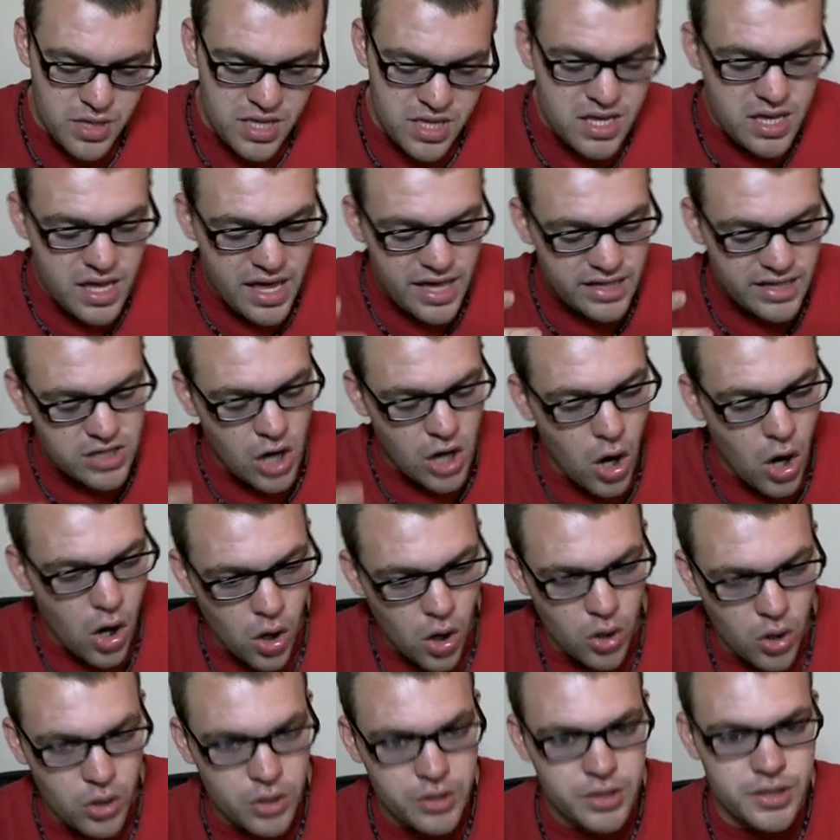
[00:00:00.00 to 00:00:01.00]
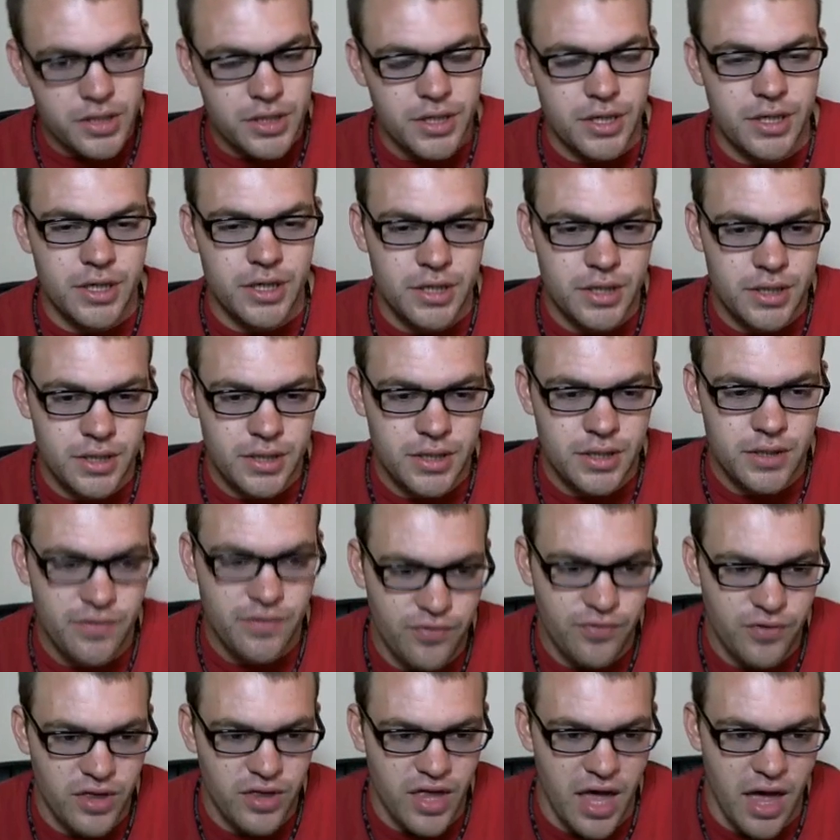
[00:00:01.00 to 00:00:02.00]
It's hard
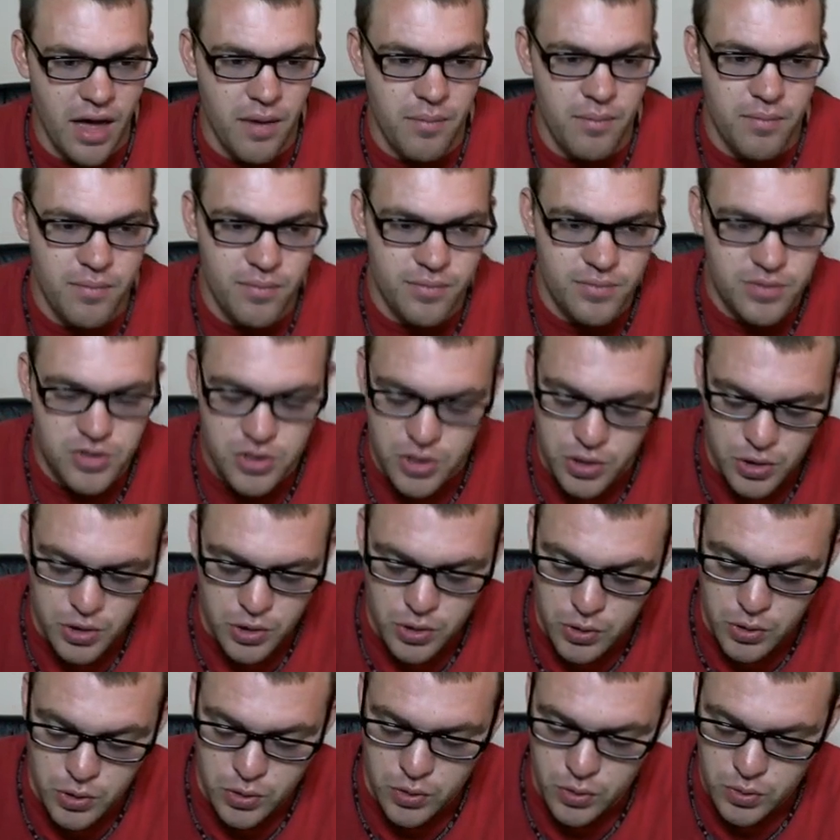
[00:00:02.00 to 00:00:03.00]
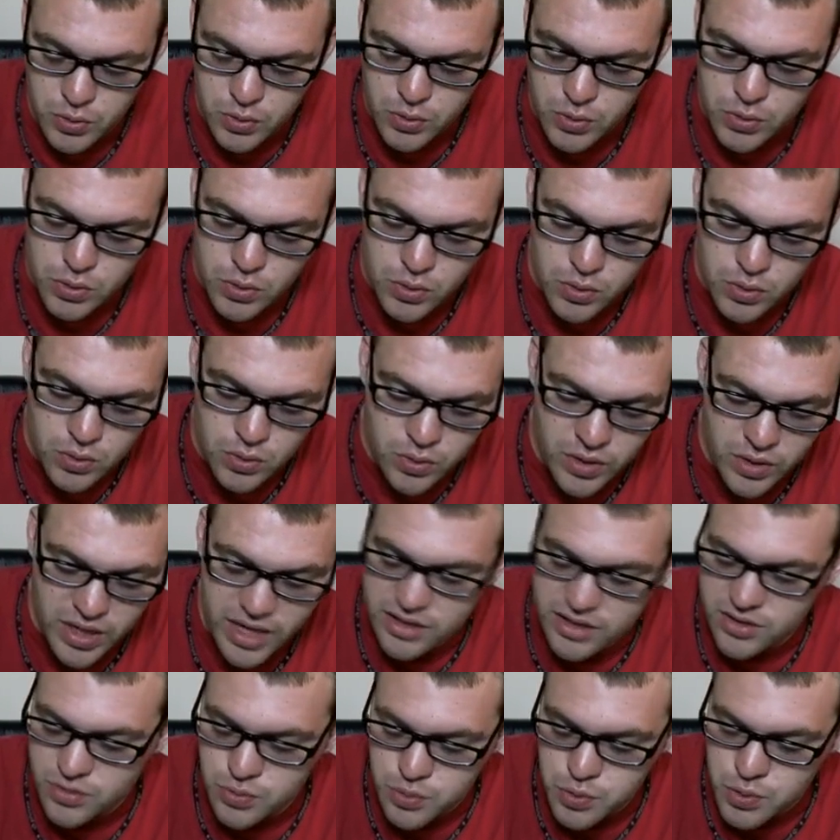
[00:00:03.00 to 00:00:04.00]
for them to.
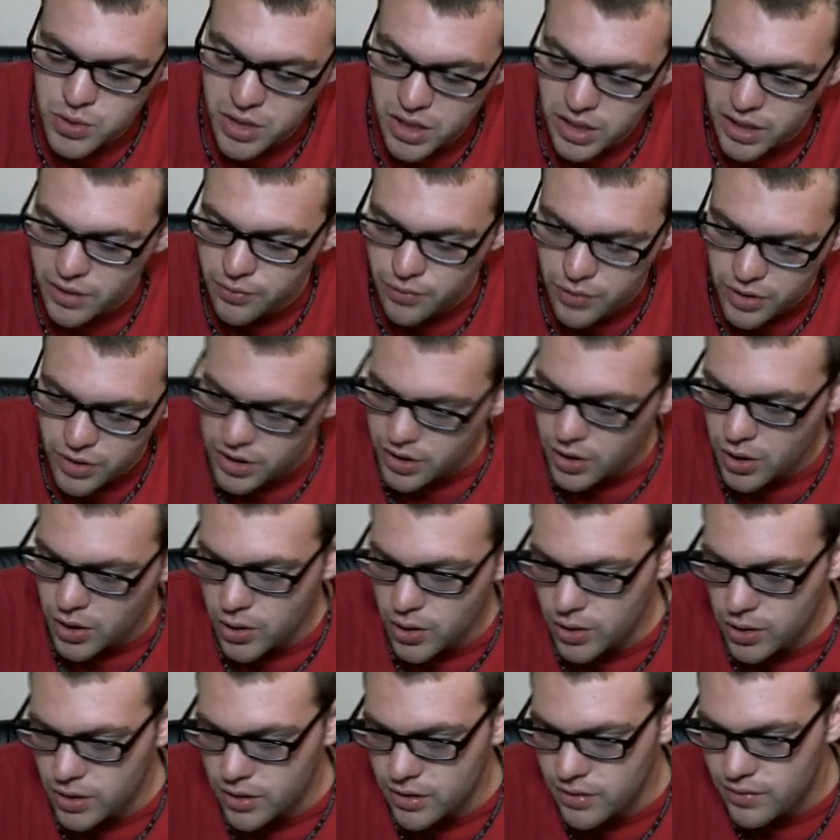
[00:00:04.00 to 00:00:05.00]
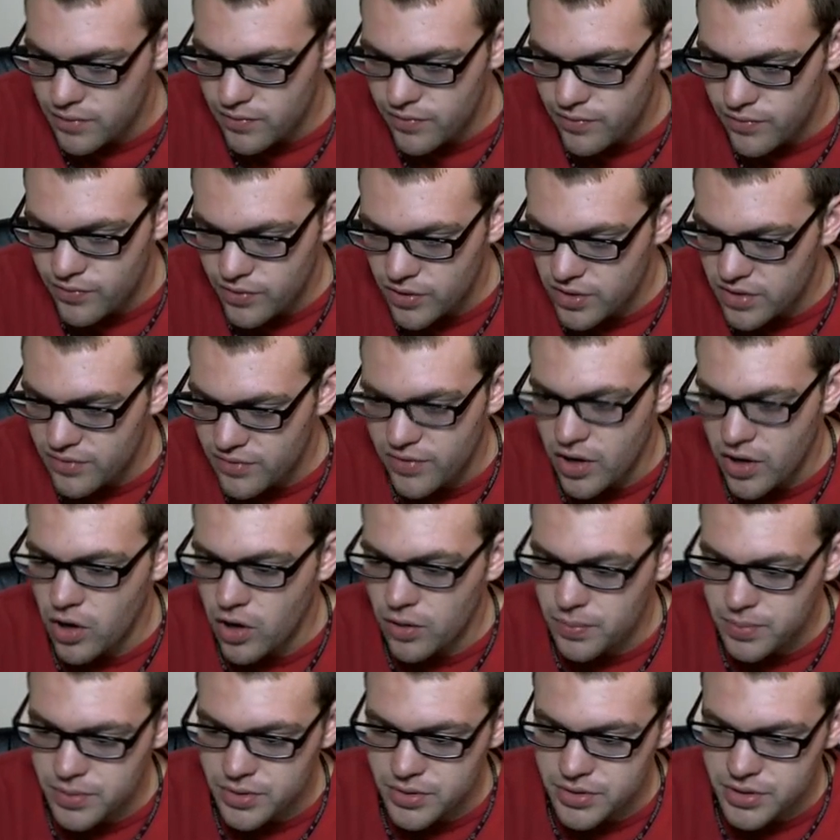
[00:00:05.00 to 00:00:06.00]
It's really, really hard for
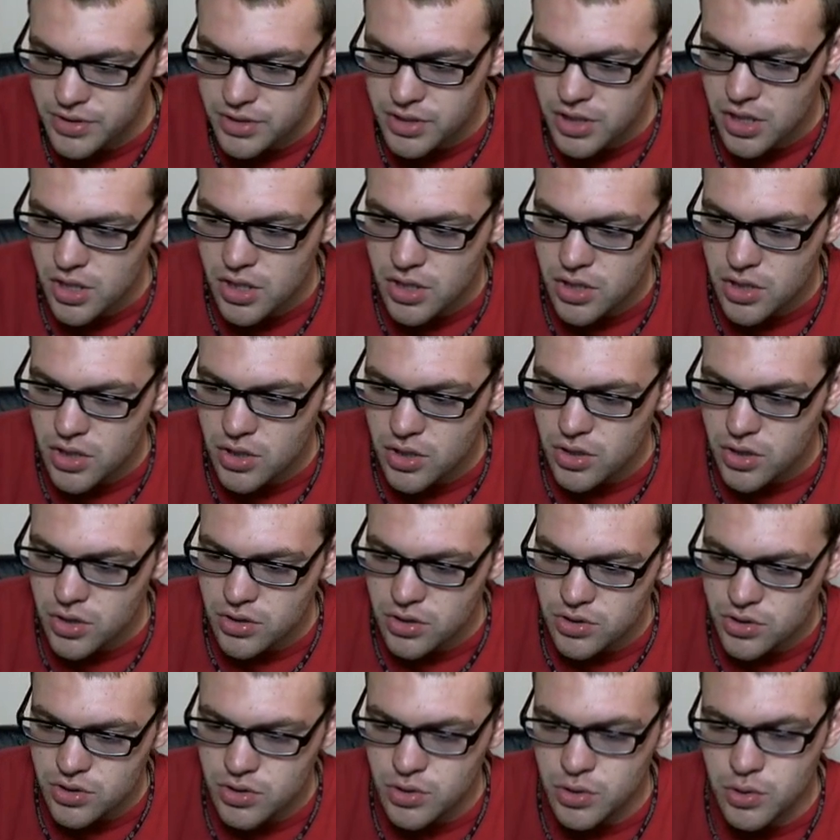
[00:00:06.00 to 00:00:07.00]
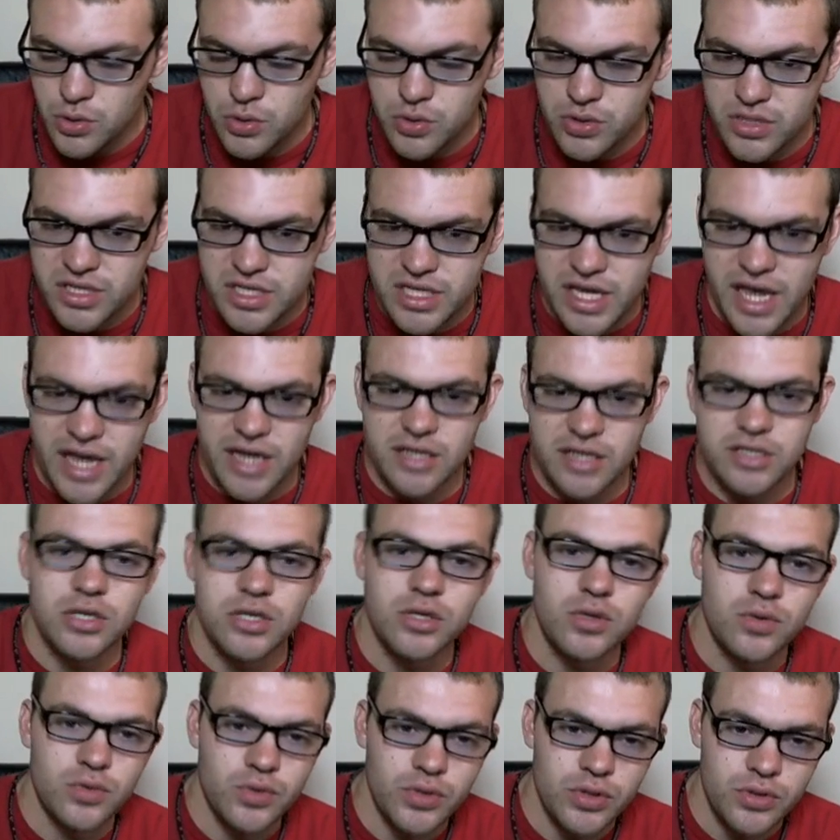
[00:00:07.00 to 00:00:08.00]
developers to stay to
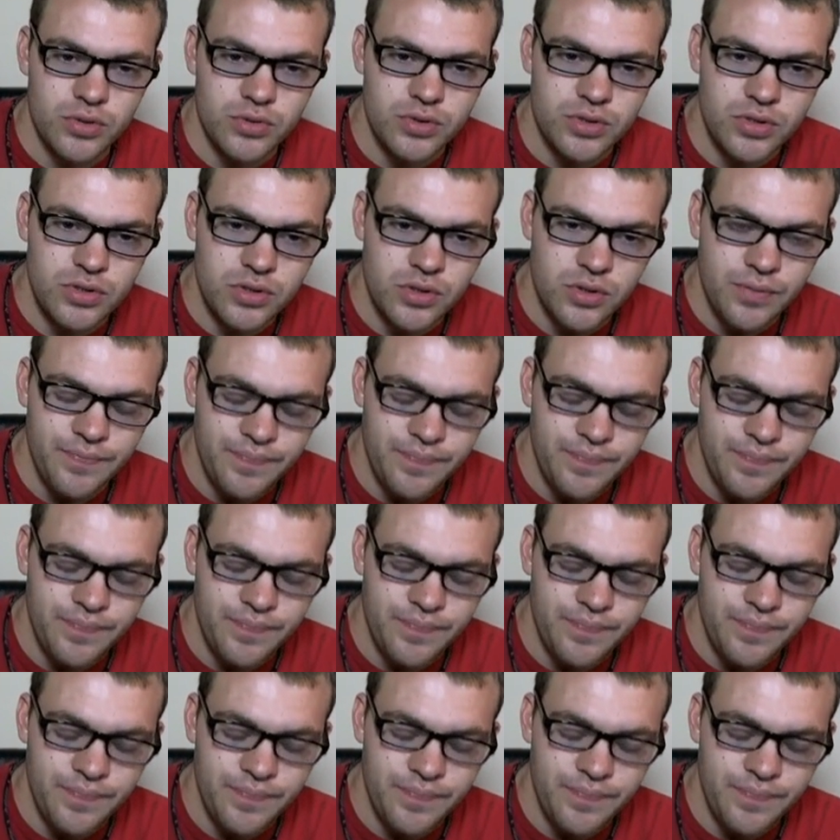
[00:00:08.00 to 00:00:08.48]
the roots,